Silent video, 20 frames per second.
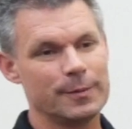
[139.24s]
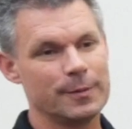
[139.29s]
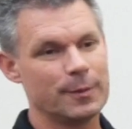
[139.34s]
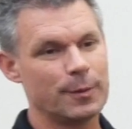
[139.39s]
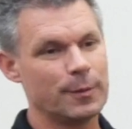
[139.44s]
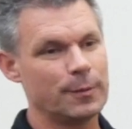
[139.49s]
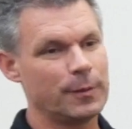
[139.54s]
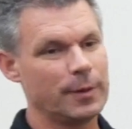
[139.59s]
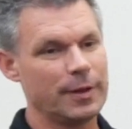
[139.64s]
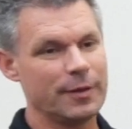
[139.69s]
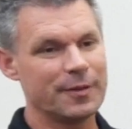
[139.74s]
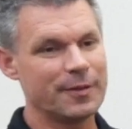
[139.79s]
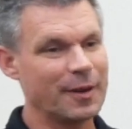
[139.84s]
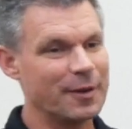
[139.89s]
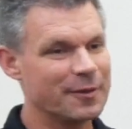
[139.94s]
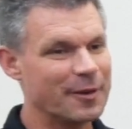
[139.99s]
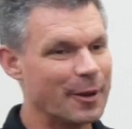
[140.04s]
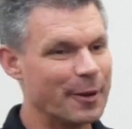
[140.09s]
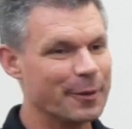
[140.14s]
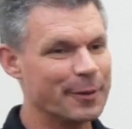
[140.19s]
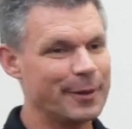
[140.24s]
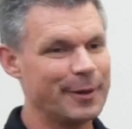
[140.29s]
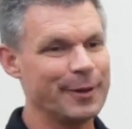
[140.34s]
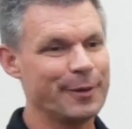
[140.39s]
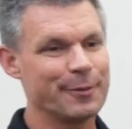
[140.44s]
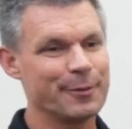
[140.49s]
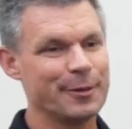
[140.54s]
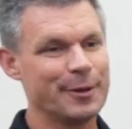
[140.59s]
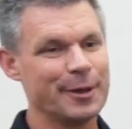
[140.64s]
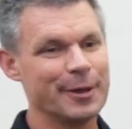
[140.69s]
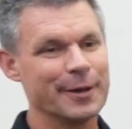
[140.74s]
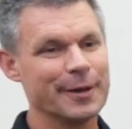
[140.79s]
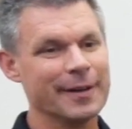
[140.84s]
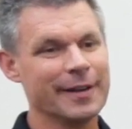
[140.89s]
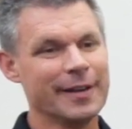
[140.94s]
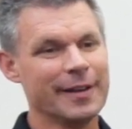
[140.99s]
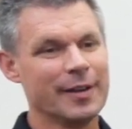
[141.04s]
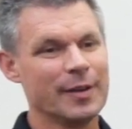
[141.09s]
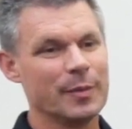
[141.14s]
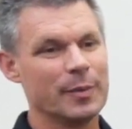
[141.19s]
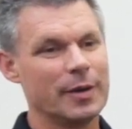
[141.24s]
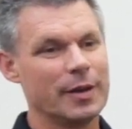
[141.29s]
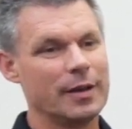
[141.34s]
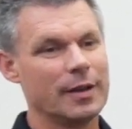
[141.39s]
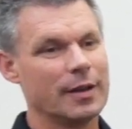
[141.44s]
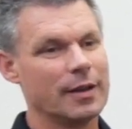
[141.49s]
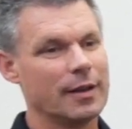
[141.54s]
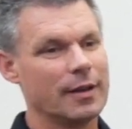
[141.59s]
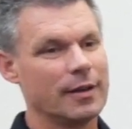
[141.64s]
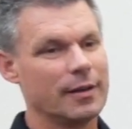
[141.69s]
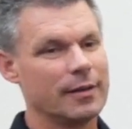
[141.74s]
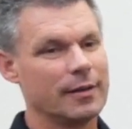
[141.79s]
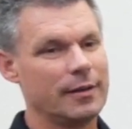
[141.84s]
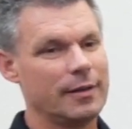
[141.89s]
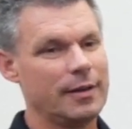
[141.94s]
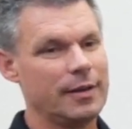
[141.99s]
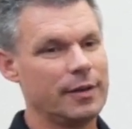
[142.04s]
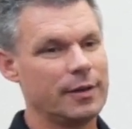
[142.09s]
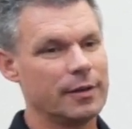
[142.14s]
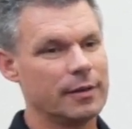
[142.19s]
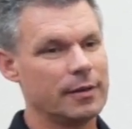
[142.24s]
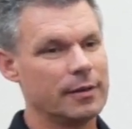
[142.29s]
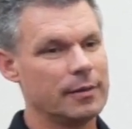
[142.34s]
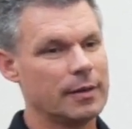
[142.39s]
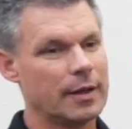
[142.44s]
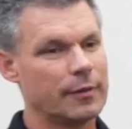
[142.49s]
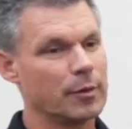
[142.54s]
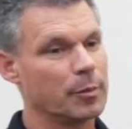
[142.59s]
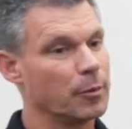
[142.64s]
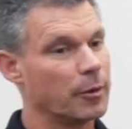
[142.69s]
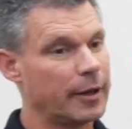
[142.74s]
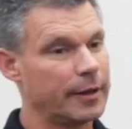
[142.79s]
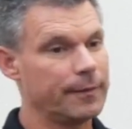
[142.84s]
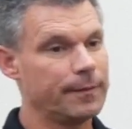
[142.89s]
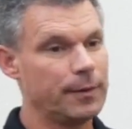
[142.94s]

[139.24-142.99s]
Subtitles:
hopefully he stays healthy through the year. But he could have a bright